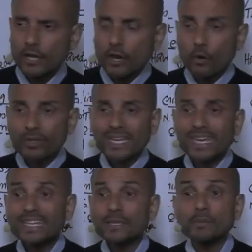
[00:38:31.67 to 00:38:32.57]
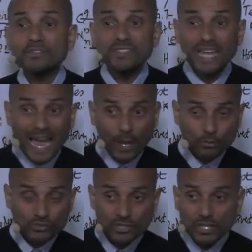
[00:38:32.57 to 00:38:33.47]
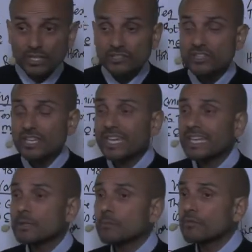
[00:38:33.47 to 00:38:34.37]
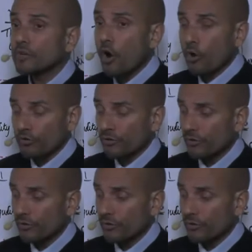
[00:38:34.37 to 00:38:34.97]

or the kingdom of doubt to the kingdom of God.